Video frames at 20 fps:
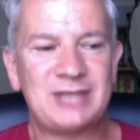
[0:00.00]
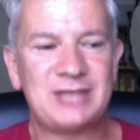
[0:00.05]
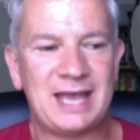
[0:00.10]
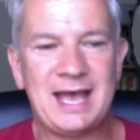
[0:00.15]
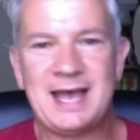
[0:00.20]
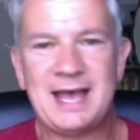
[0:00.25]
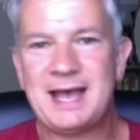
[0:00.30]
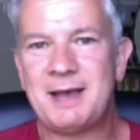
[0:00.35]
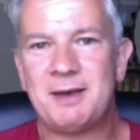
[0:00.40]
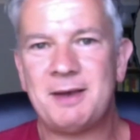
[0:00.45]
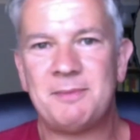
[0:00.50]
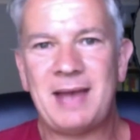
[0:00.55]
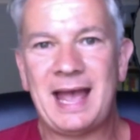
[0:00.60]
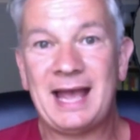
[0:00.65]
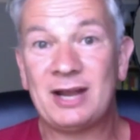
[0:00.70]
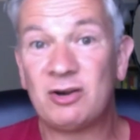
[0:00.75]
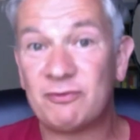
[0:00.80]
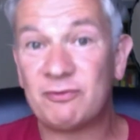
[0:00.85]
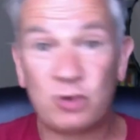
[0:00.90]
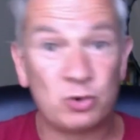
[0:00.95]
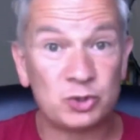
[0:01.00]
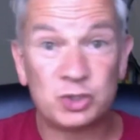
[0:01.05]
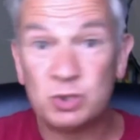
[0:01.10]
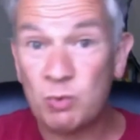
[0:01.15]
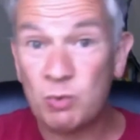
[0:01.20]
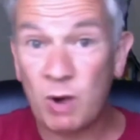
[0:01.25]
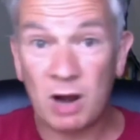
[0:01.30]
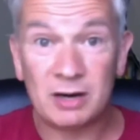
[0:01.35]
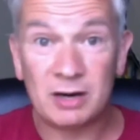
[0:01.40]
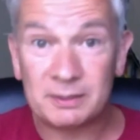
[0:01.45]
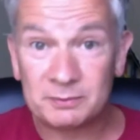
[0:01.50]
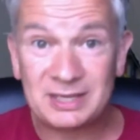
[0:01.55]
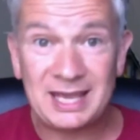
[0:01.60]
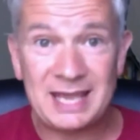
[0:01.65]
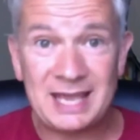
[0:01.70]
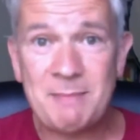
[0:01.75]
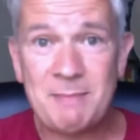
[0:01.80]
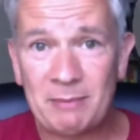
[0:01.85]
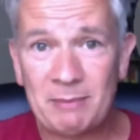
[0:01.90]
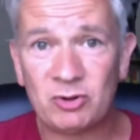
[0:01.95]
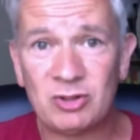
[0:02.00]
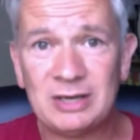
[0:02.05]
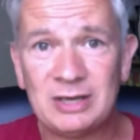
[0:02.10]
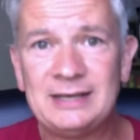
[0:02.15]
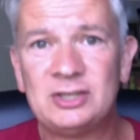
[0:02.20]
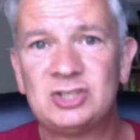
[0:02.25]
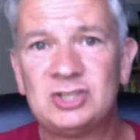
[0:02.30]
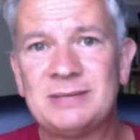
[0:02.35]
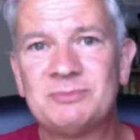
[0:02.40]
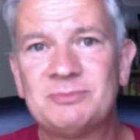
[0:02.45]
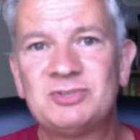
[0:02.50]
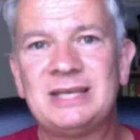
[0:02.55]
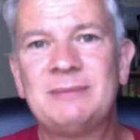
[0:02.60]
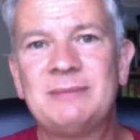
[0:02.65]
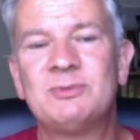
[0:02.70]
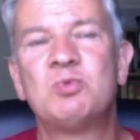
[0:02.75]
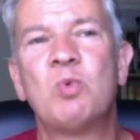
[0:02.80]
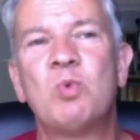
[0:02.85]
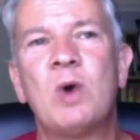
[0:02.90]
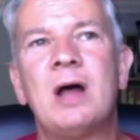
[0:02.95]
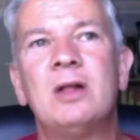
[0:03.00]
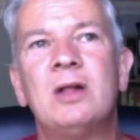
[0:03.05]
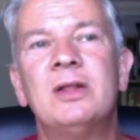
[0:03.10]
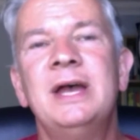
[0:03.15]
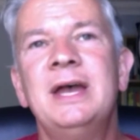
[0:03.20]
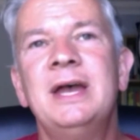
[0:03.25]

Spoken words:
and of course you are a key member of the leadership team as well.